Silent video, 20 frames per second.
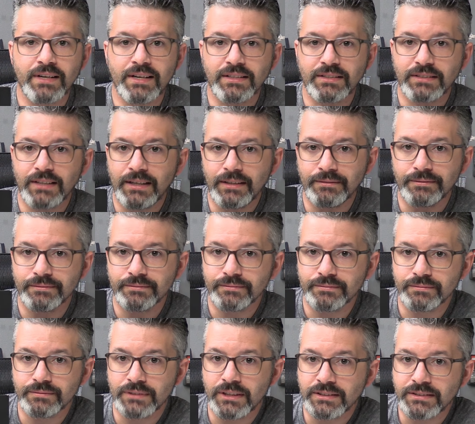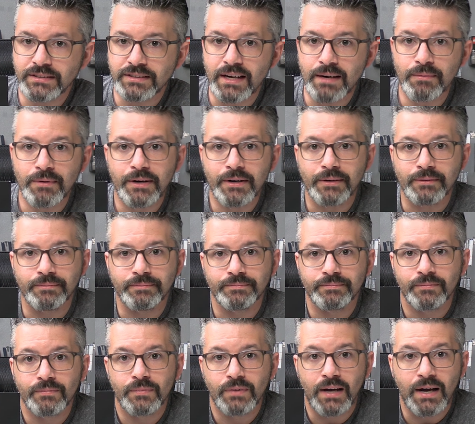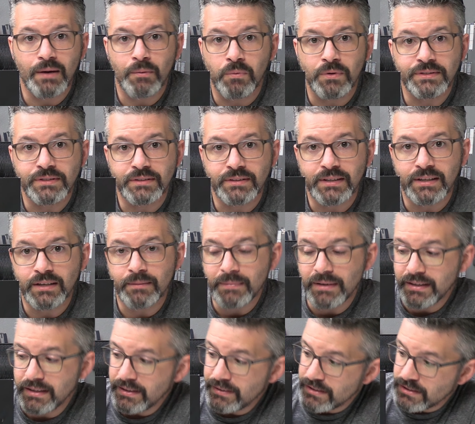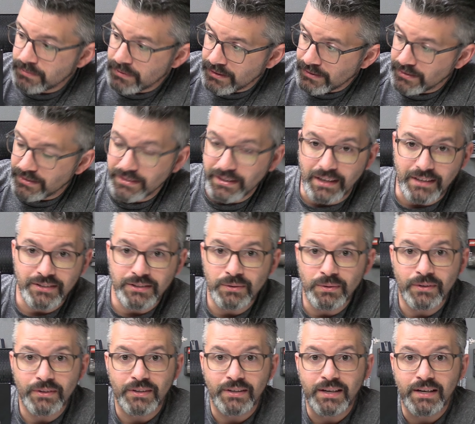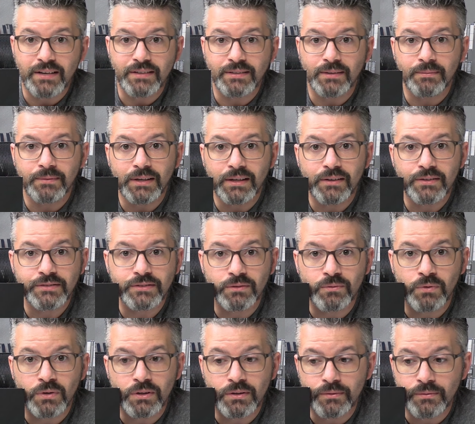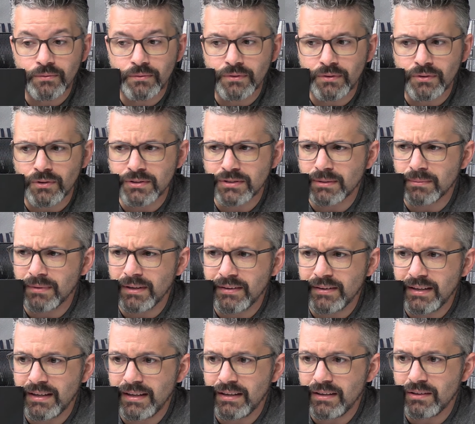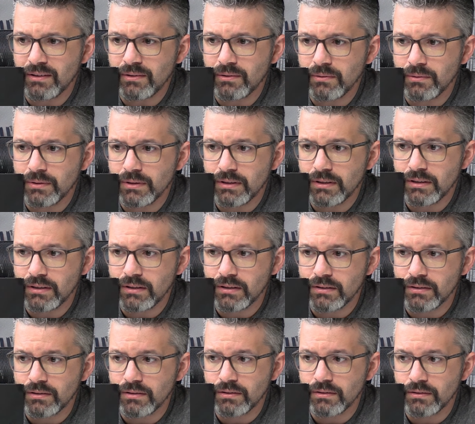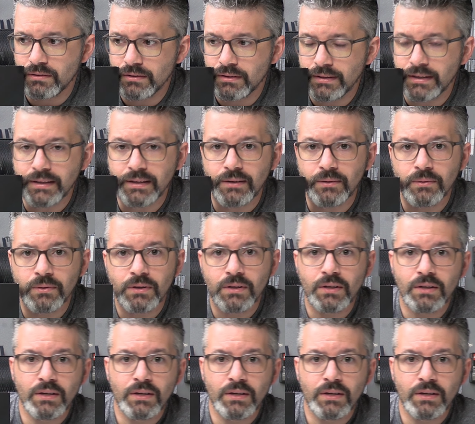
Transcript: next set is the typewriter. I wasn't thinking about getting this because it's like $280 something on or something like that on Lego,